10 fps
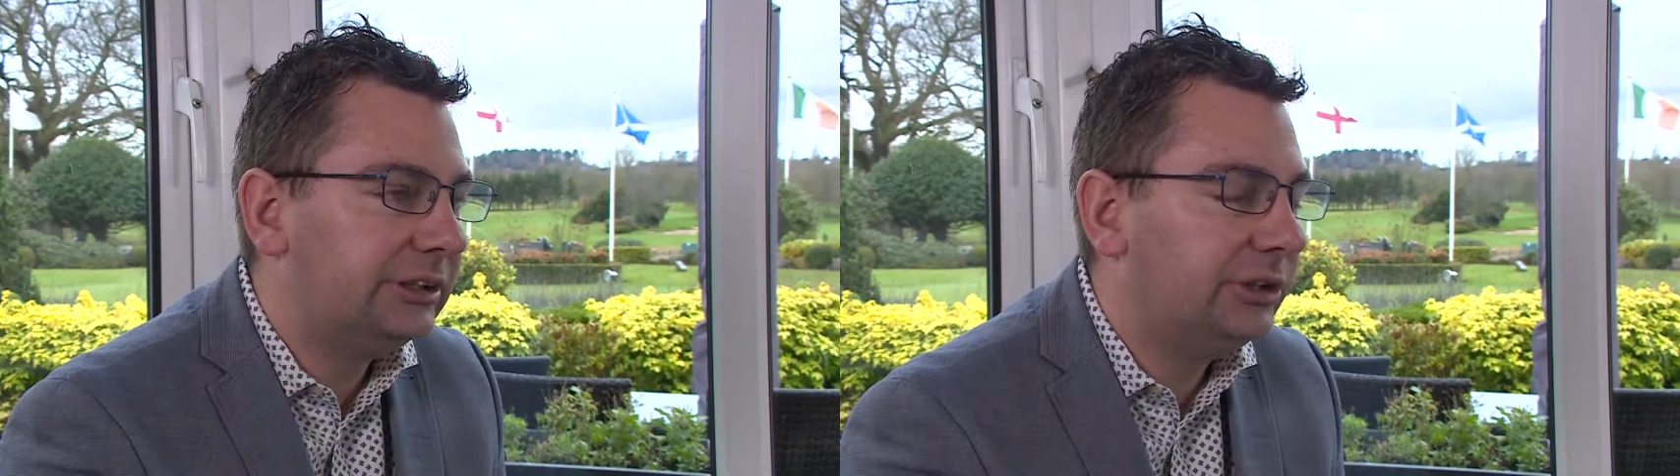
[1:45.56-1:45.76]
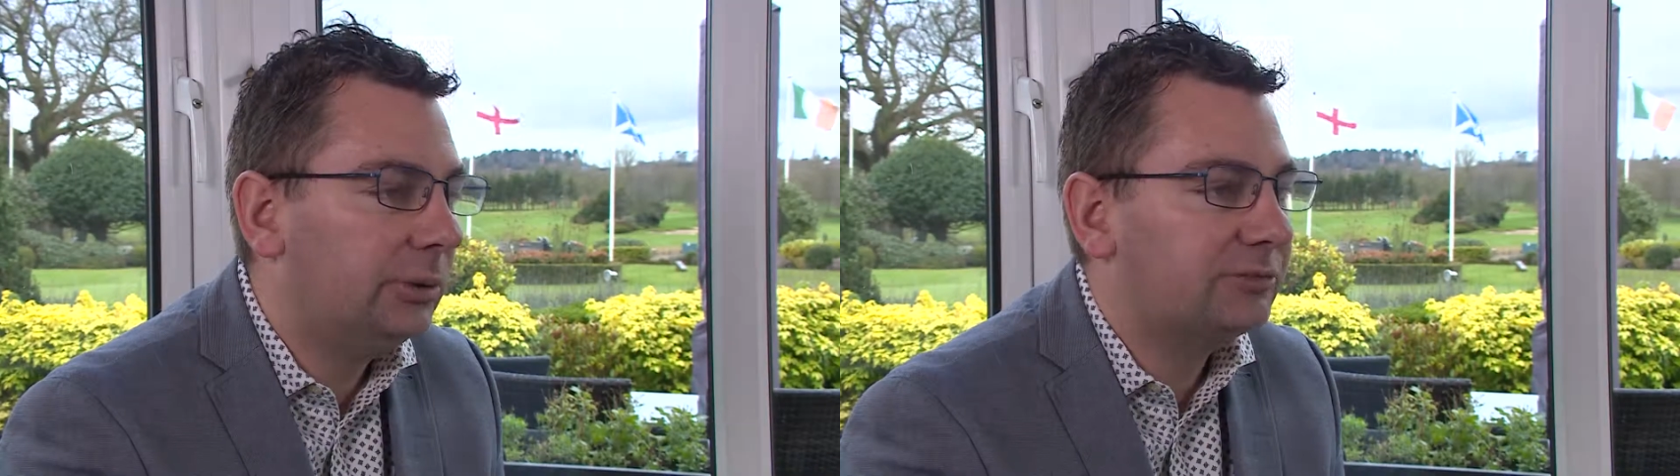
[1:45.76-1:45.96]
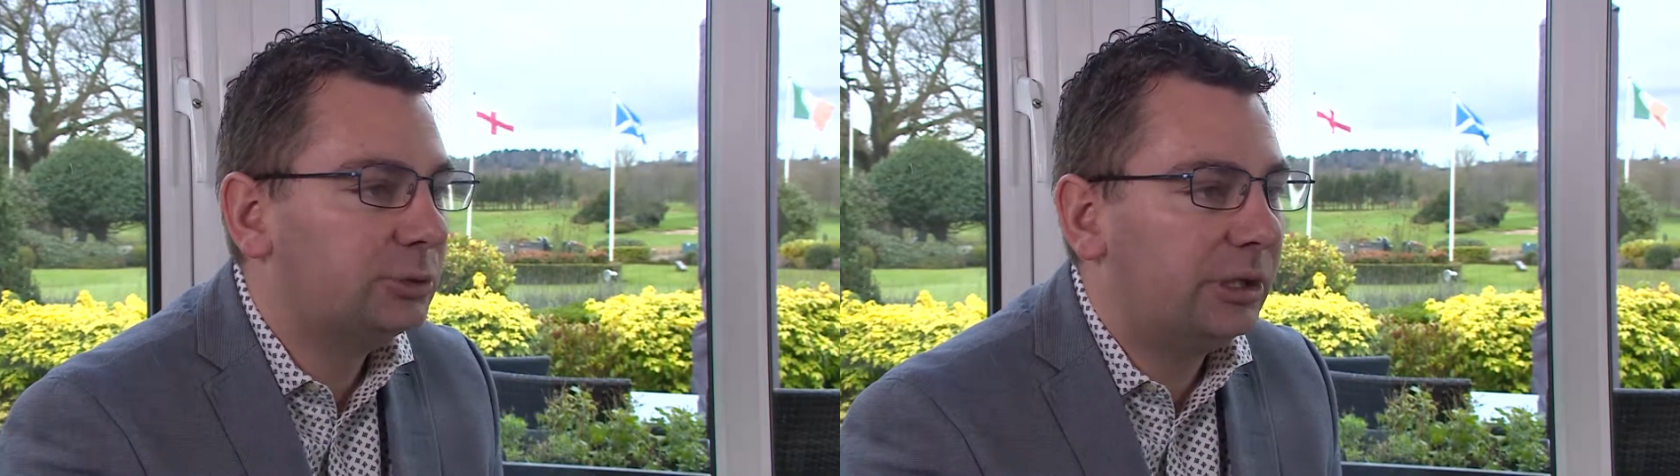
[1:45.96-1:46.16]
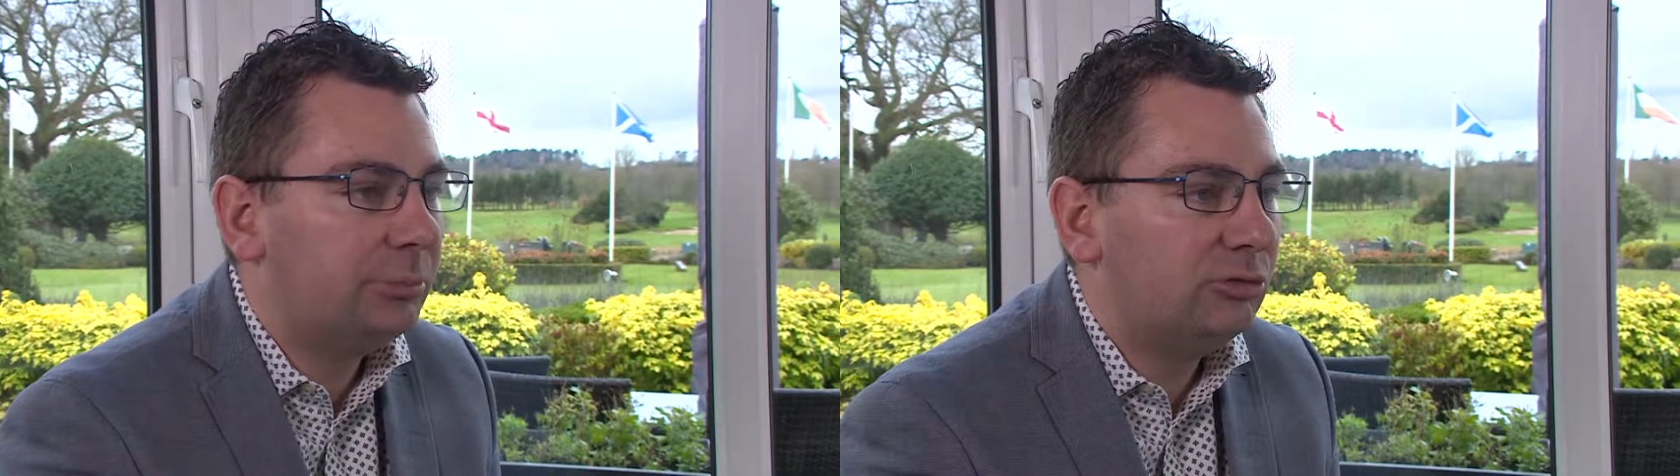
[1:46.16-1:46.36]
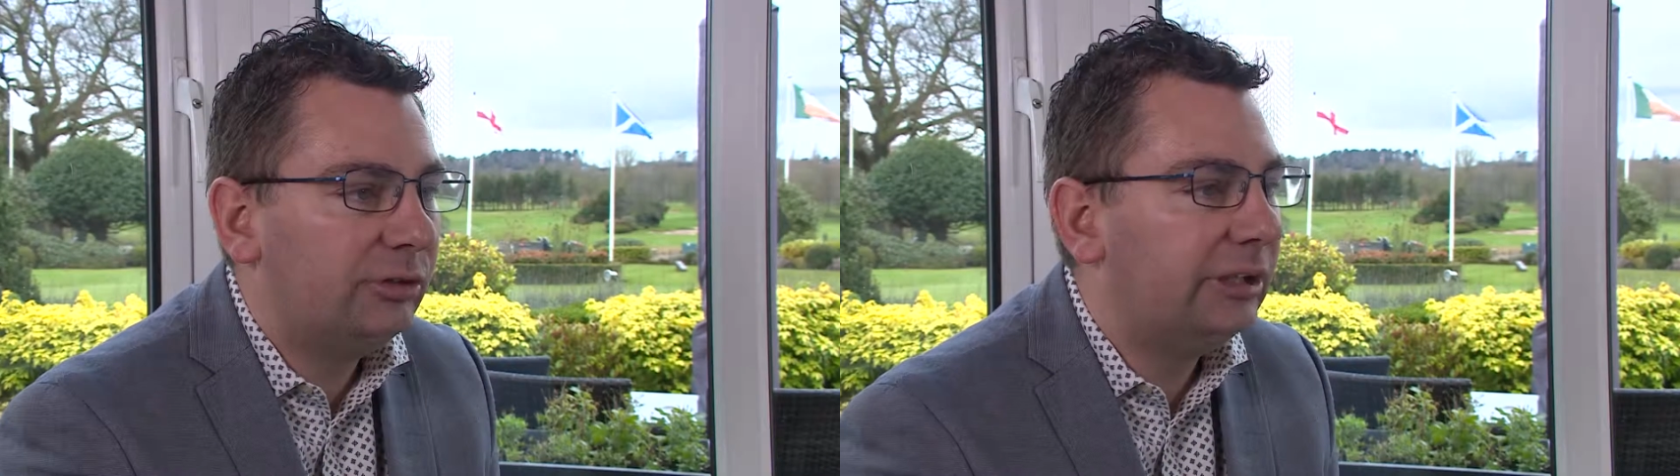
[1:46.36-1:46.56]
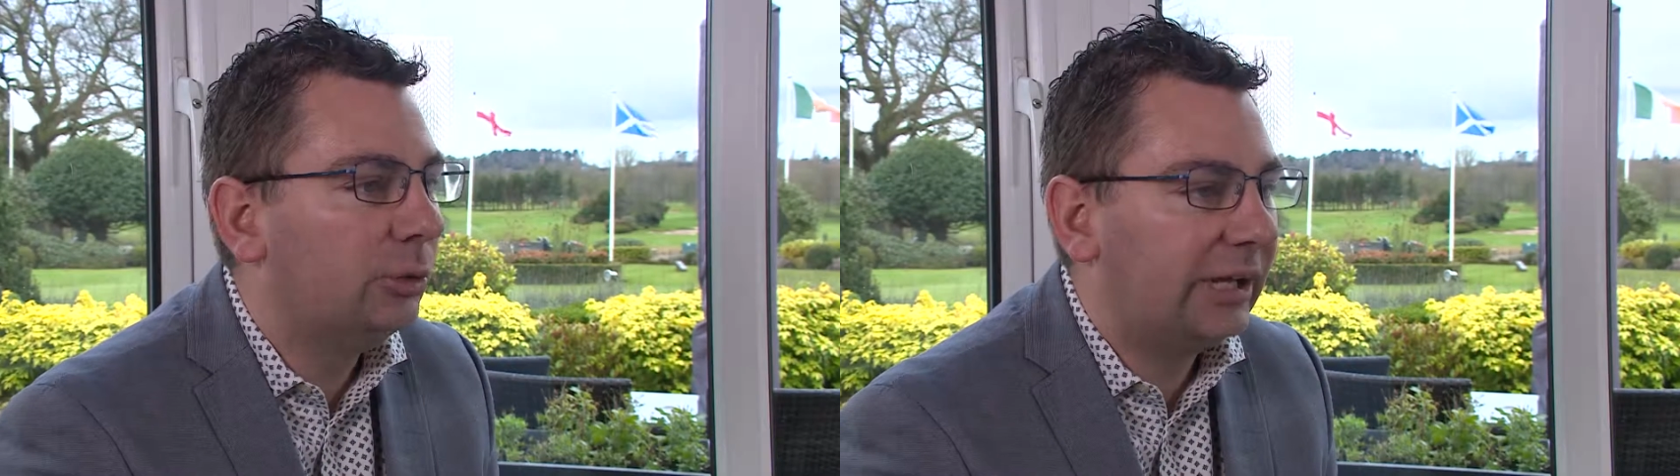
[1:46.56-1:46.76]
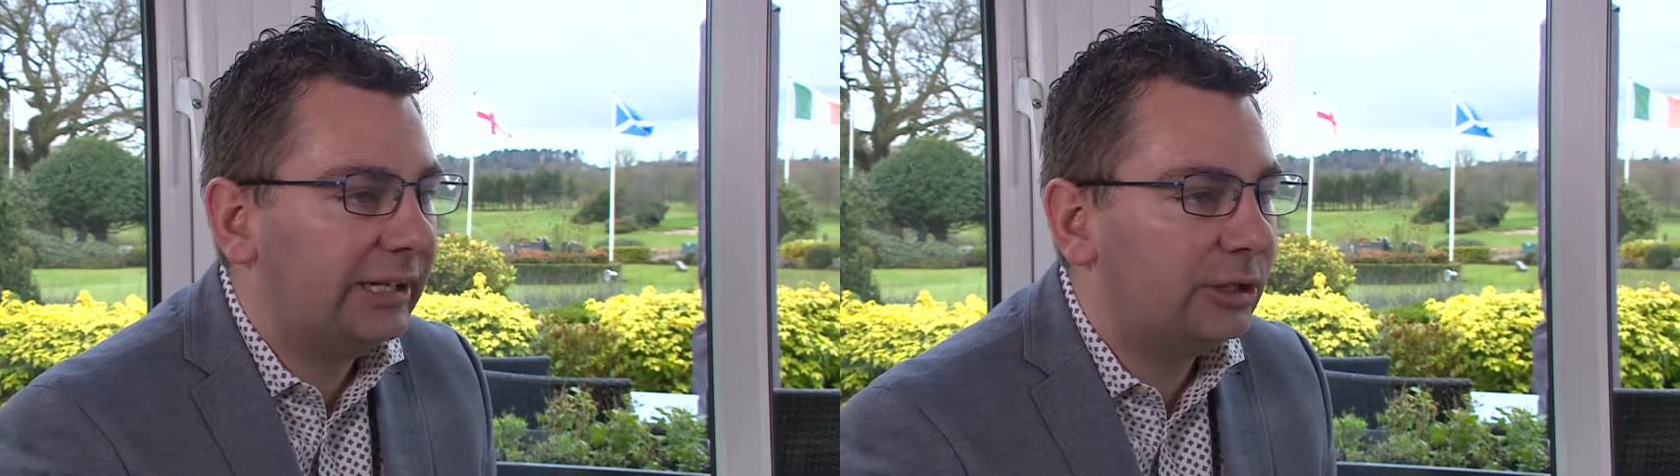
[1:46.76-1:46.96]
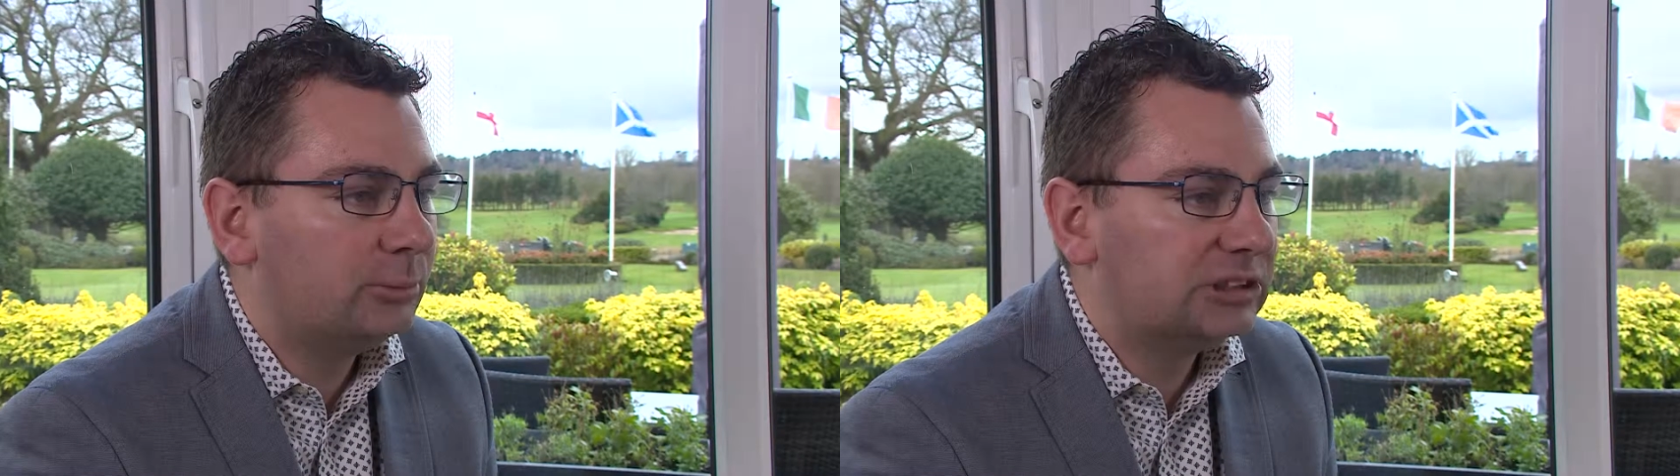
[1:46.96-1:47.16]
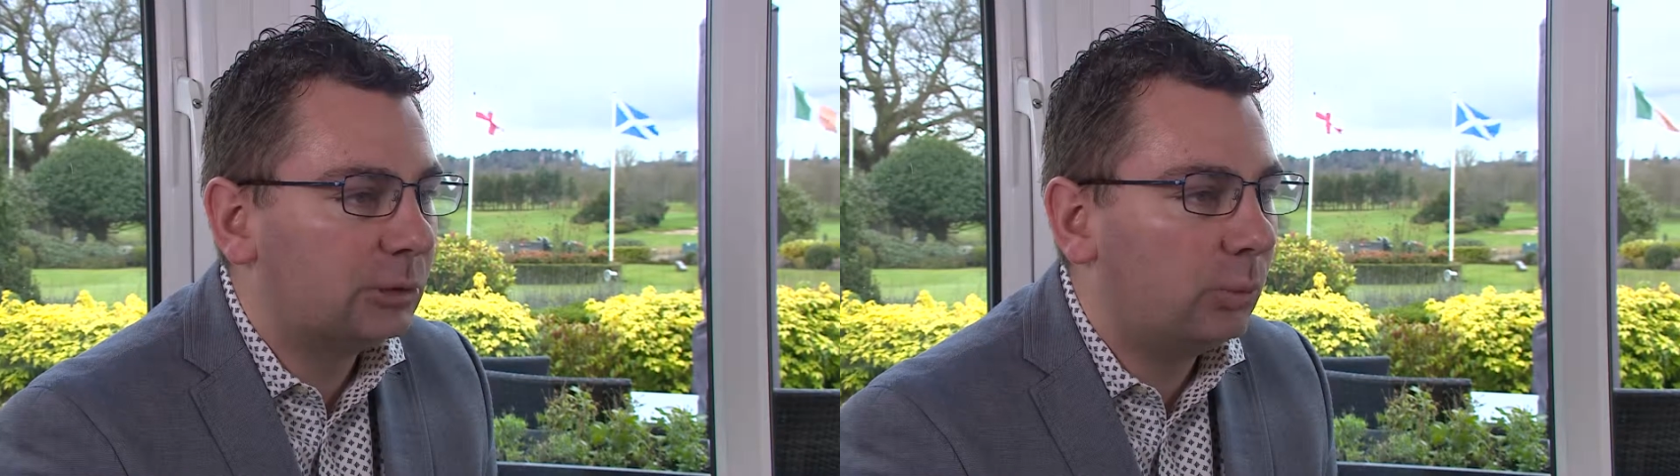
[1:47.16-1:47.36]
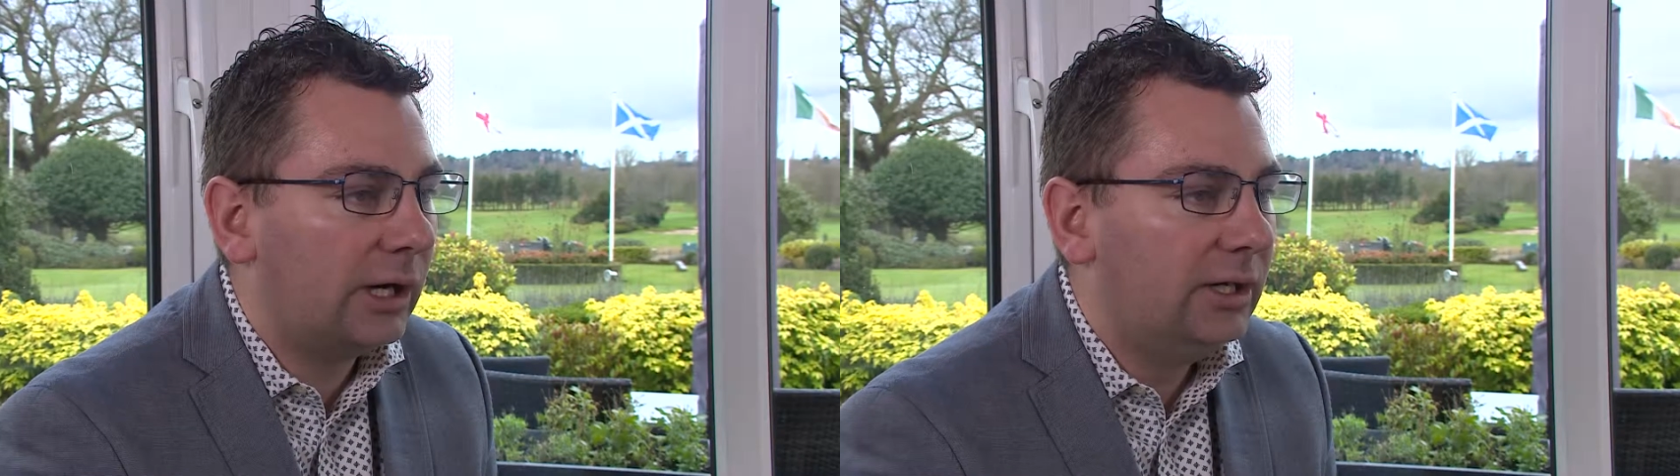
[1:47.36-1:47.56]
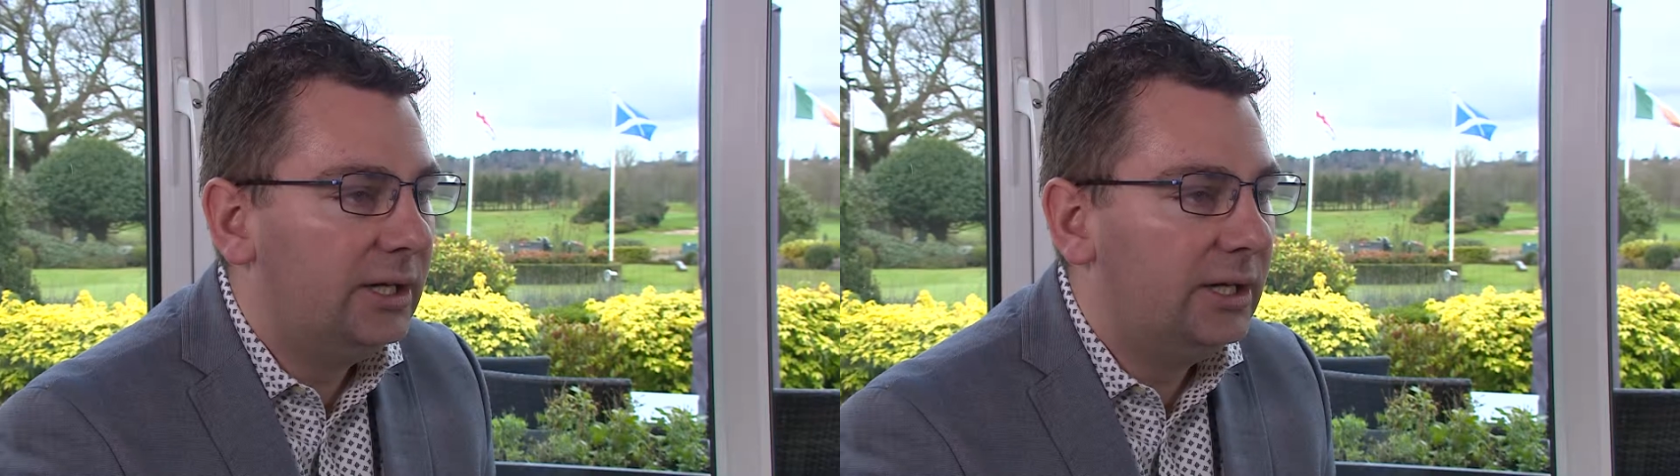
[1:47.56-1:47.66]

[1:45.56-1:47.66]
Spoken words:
and you have to maybe relocate them somewhere,